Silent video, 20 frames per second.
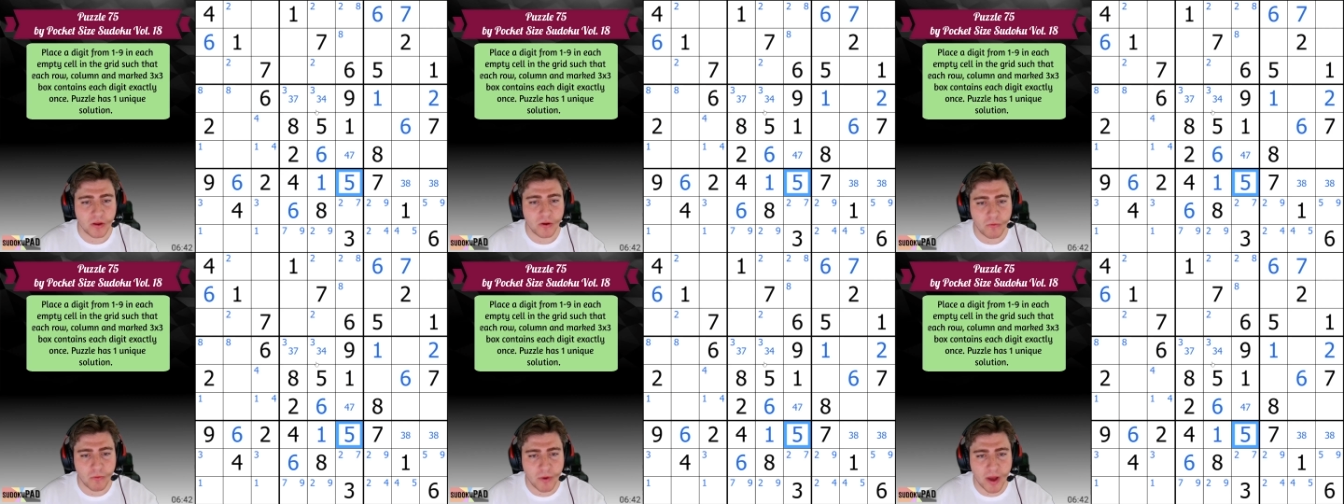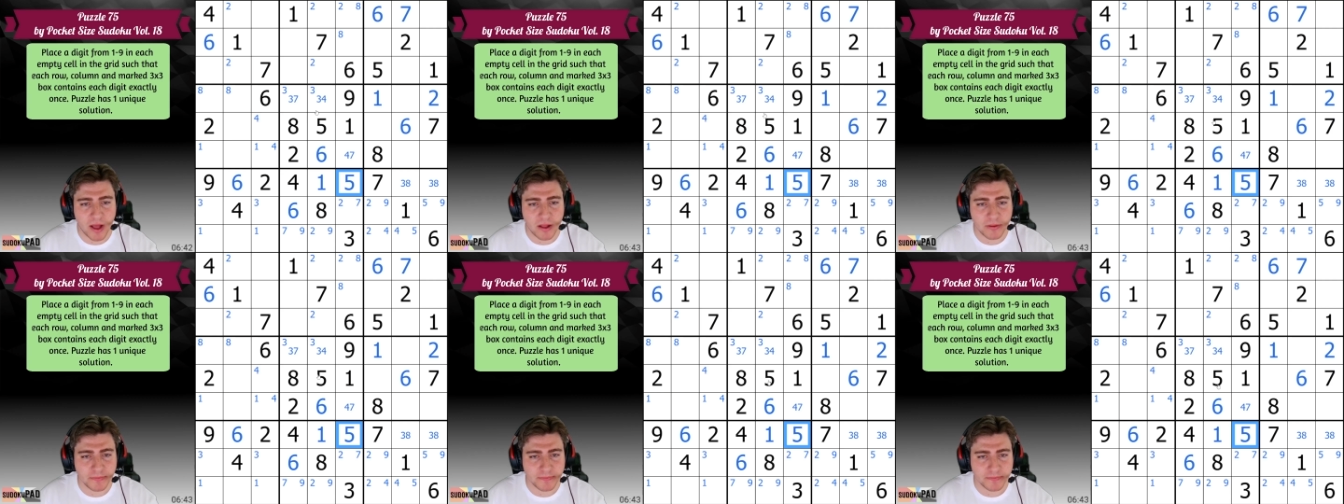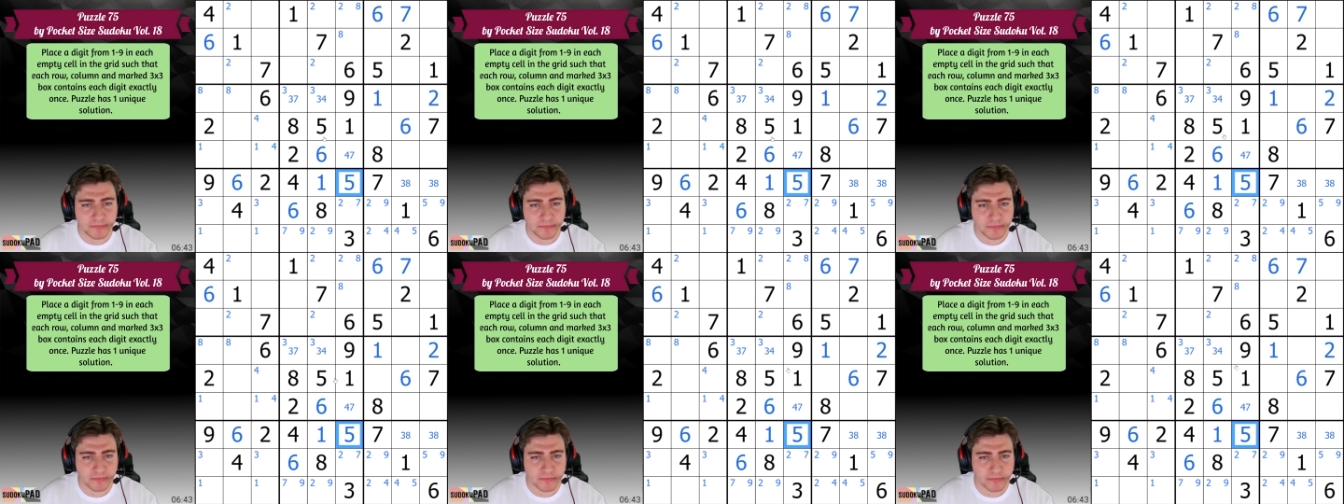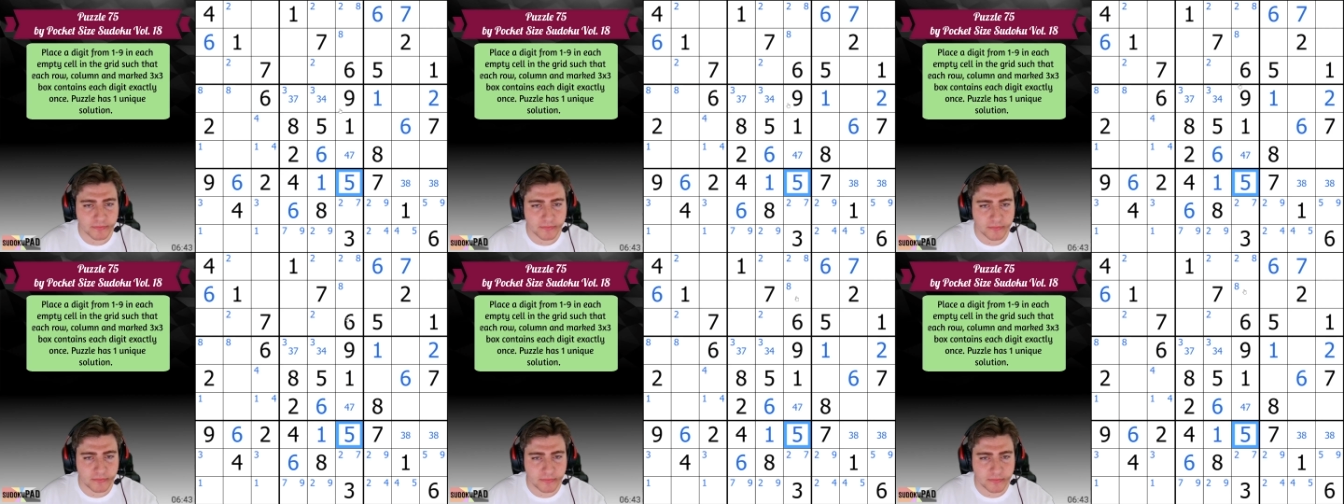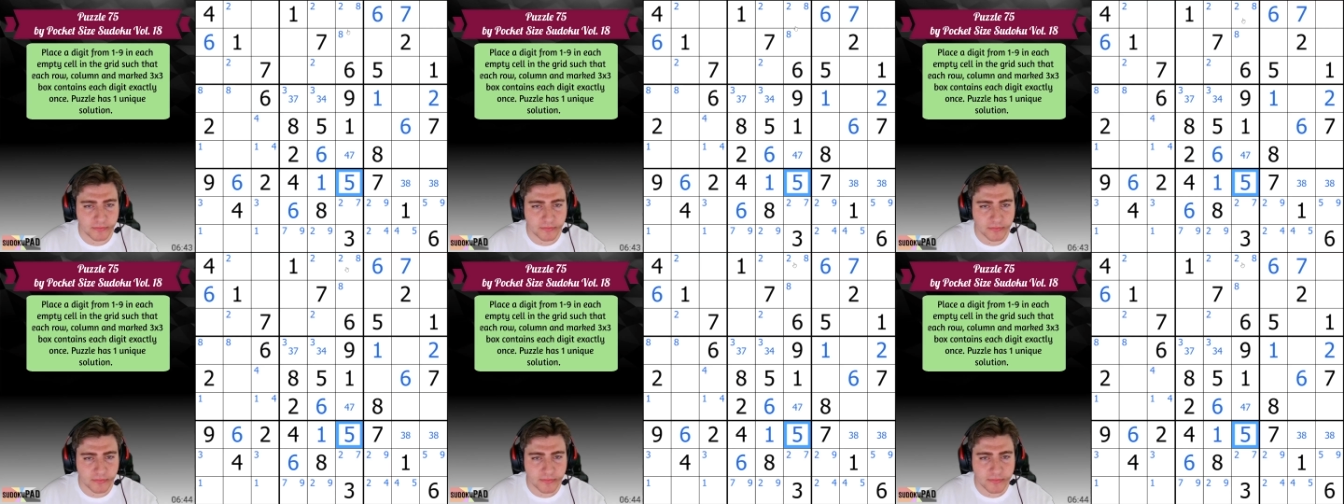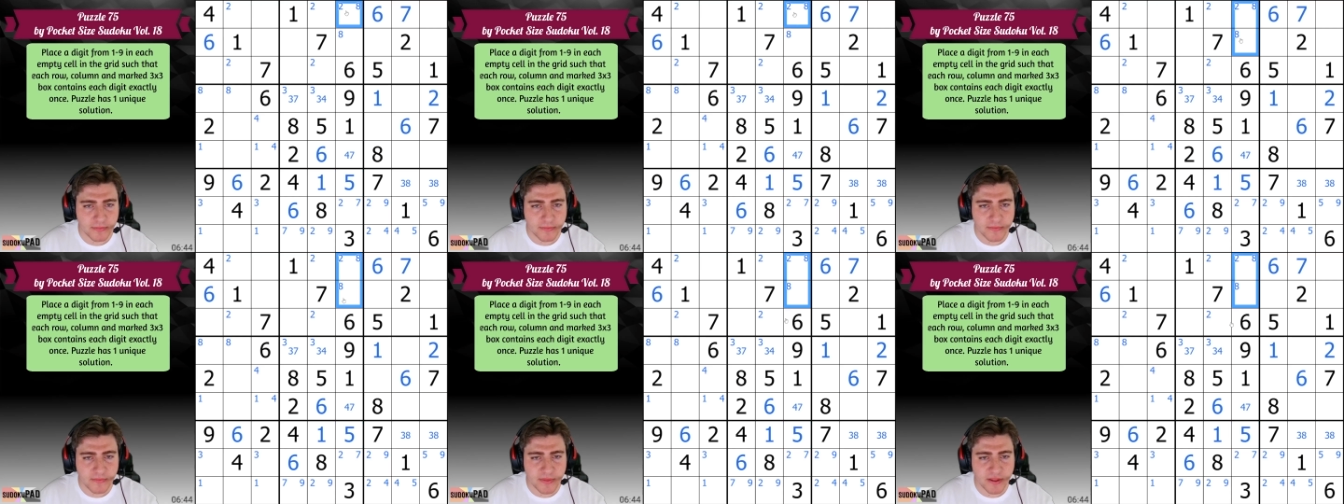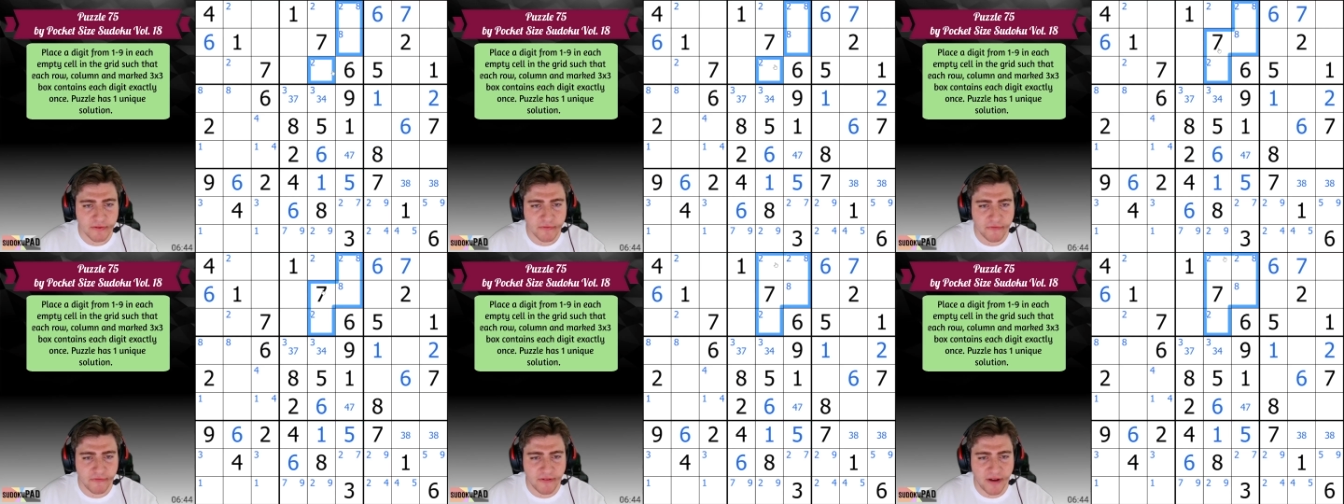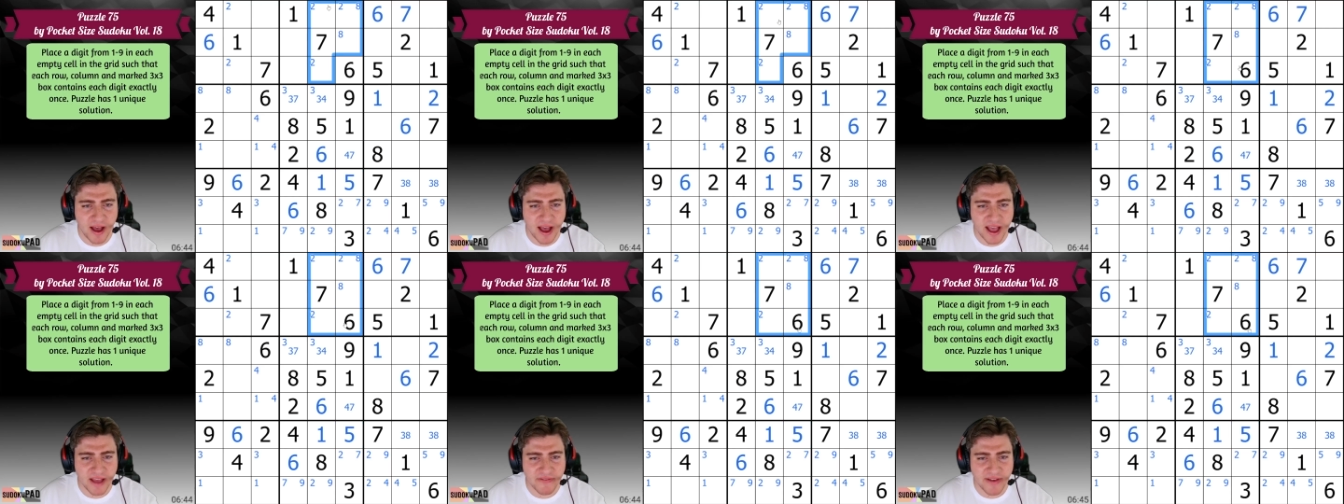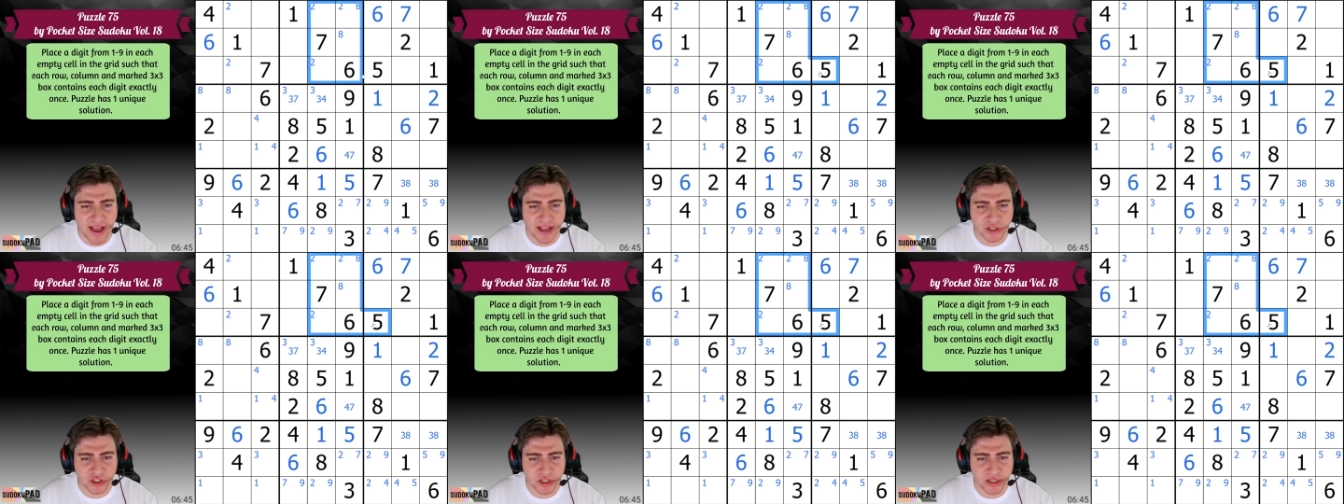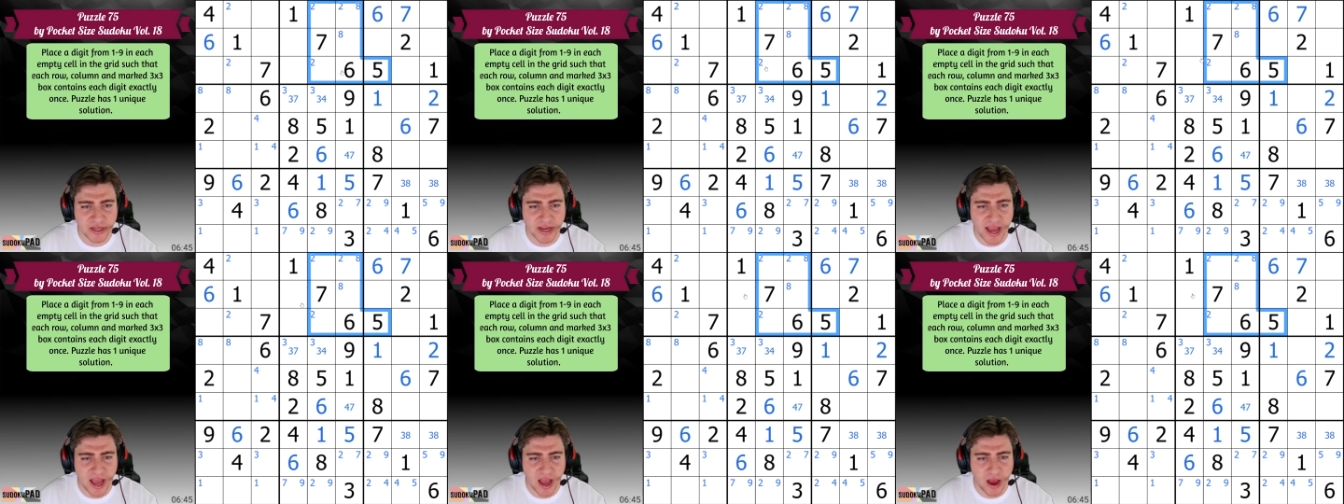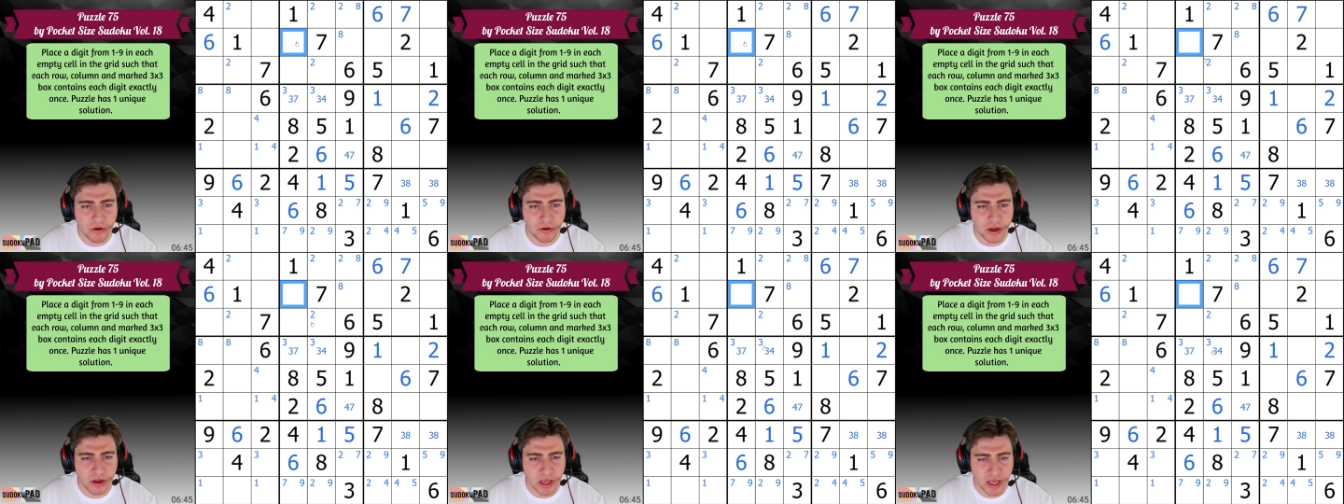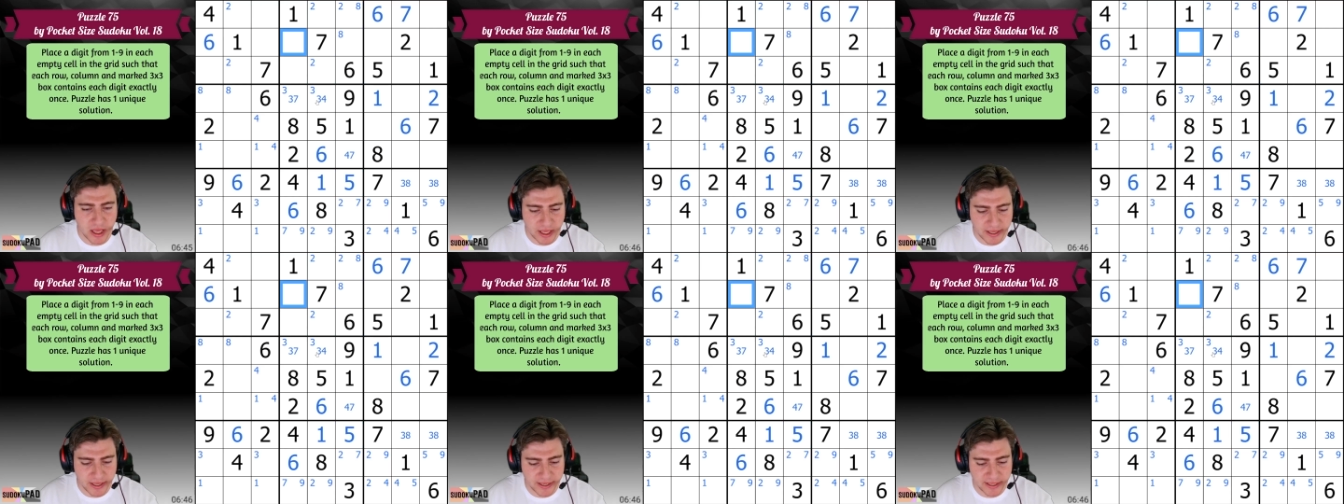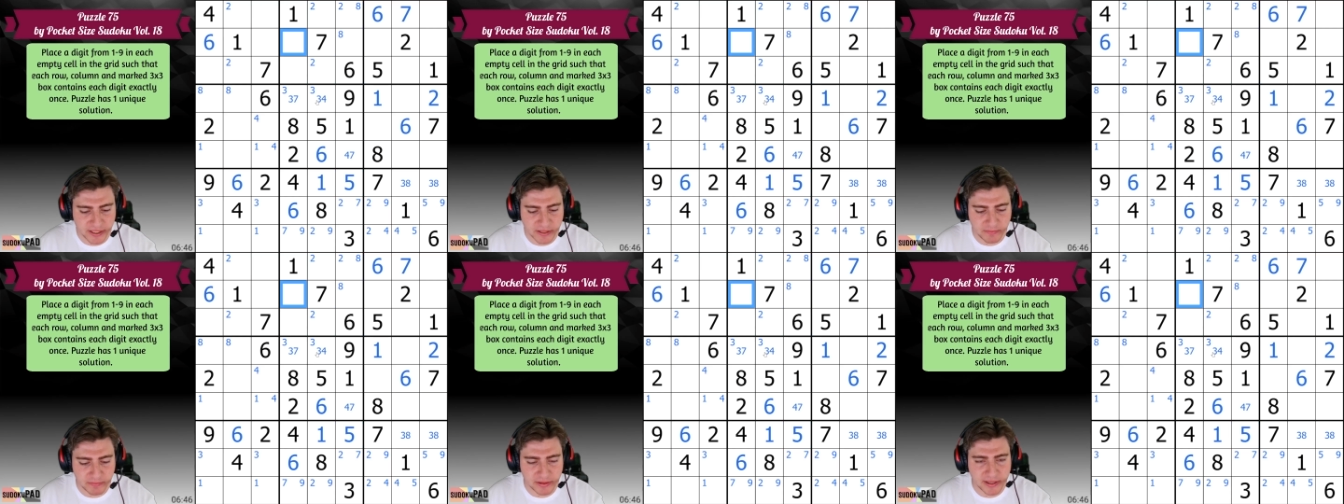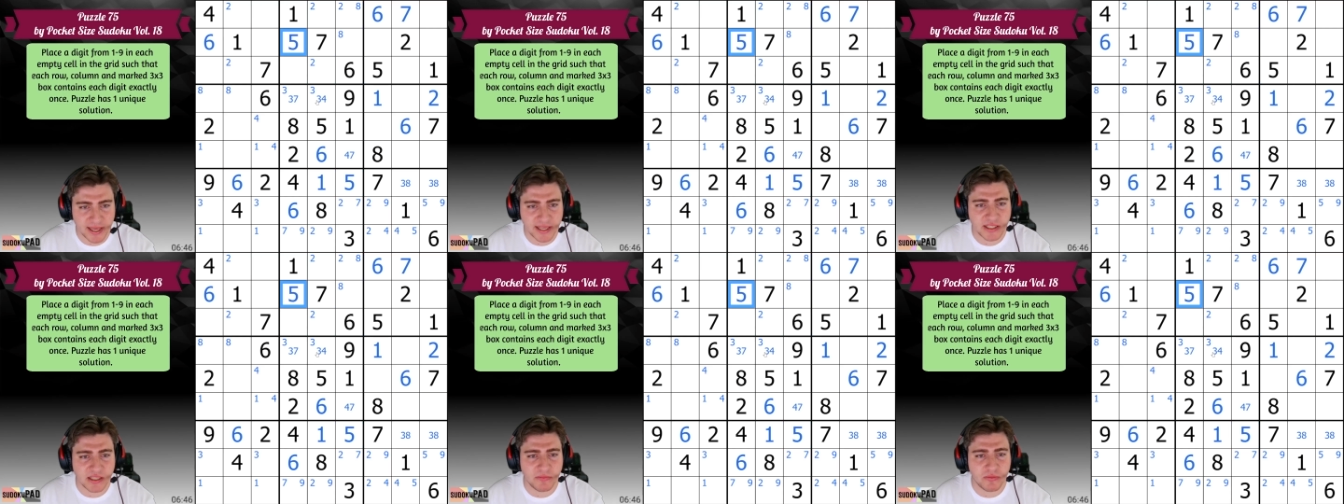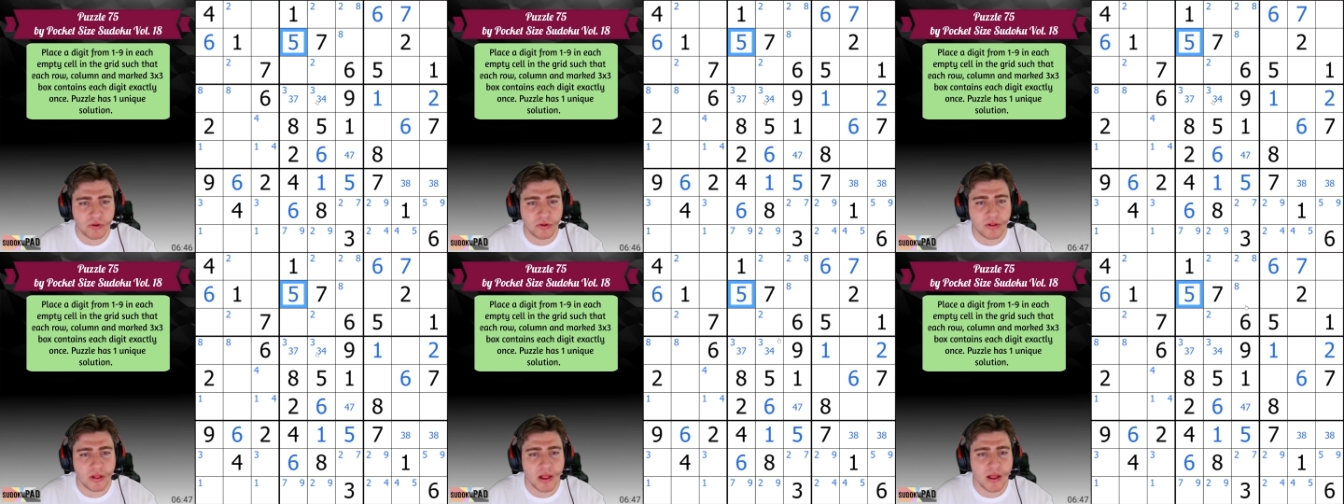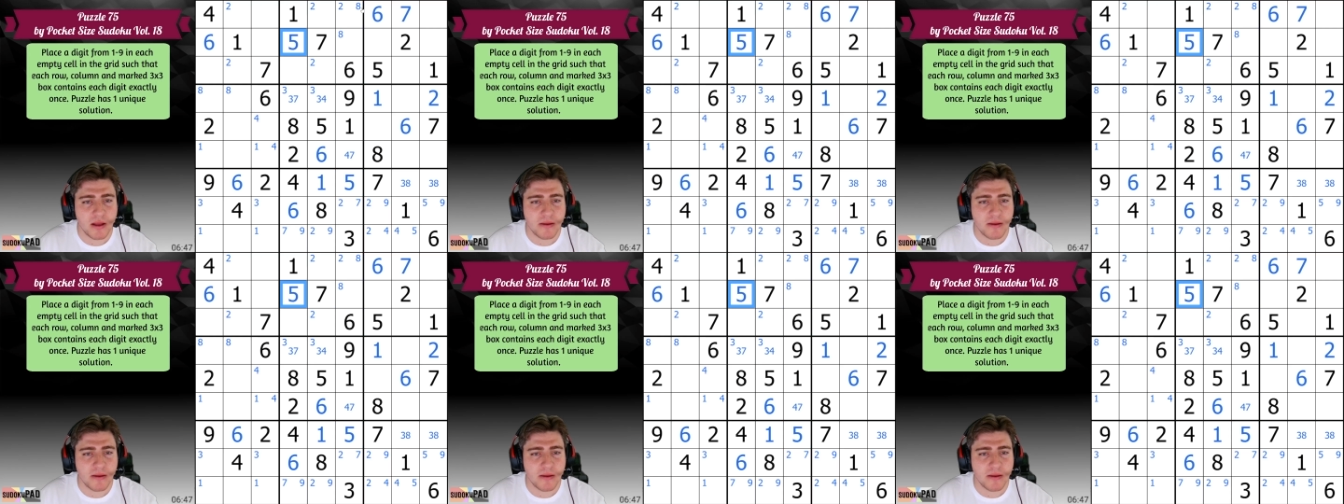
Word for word: Well, 5 actually now is placeable